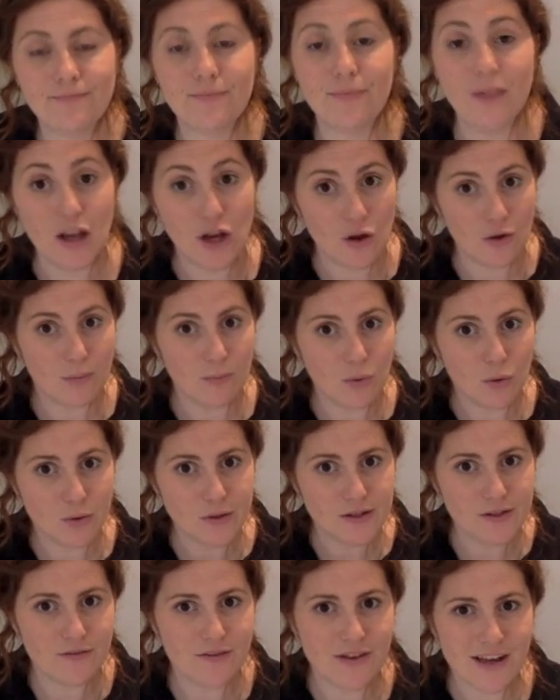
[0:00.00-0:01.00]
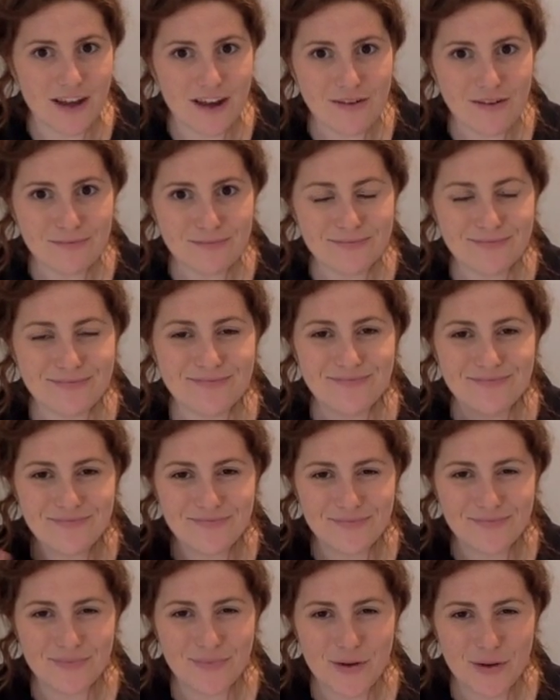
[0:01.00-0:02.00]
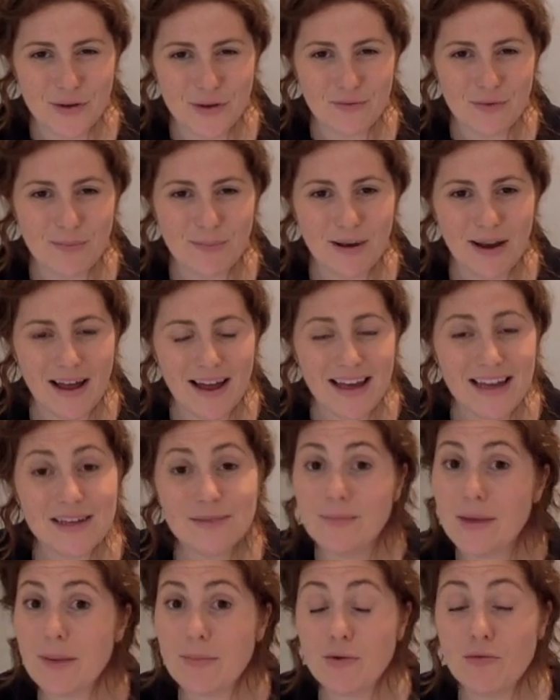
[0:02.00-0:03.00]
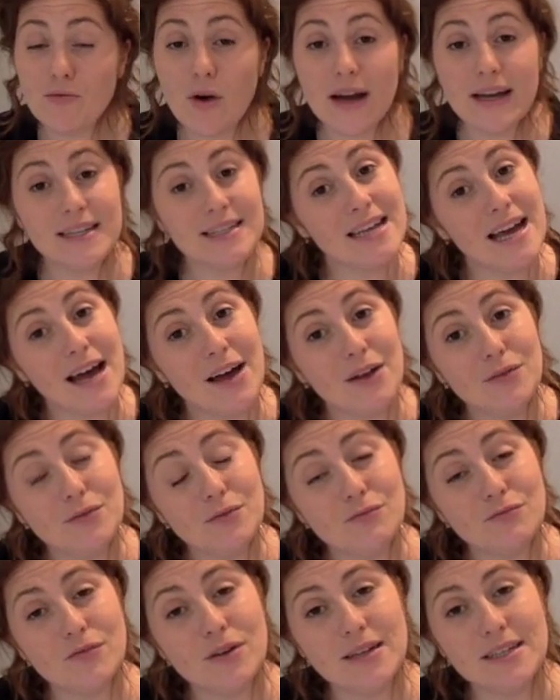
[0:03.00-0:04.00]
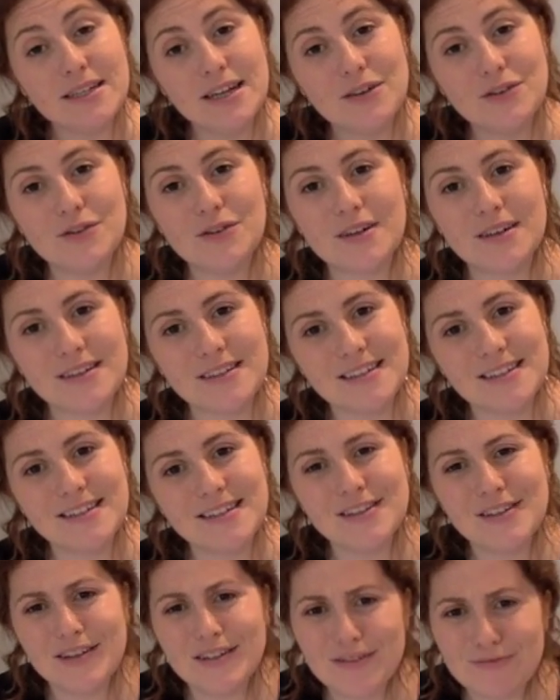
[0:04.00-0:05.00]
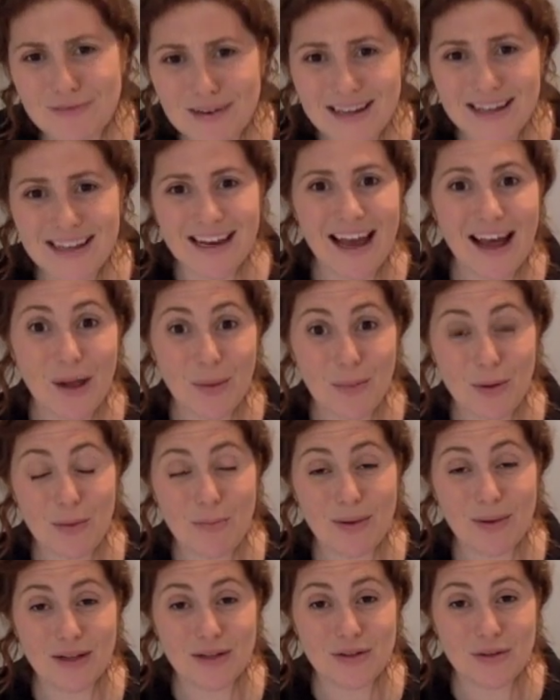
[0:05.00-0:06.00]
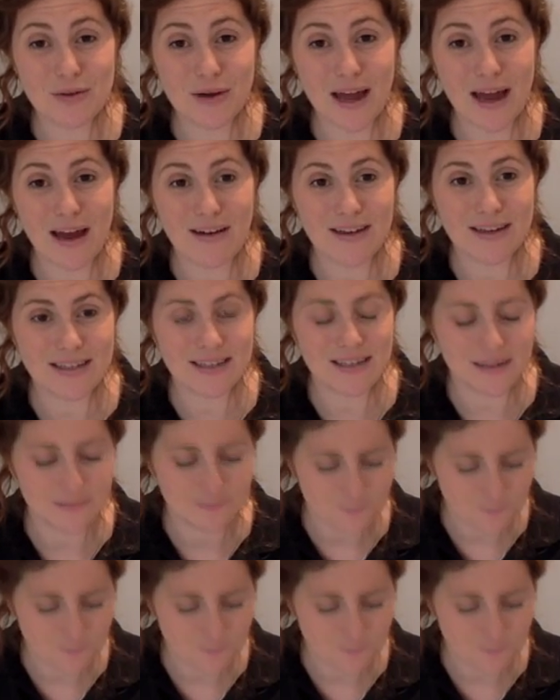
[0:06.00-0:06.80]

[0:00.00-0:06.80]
And you can pause the video and you can reply it. Maybe write down your answers. So it's really going to help you build your character.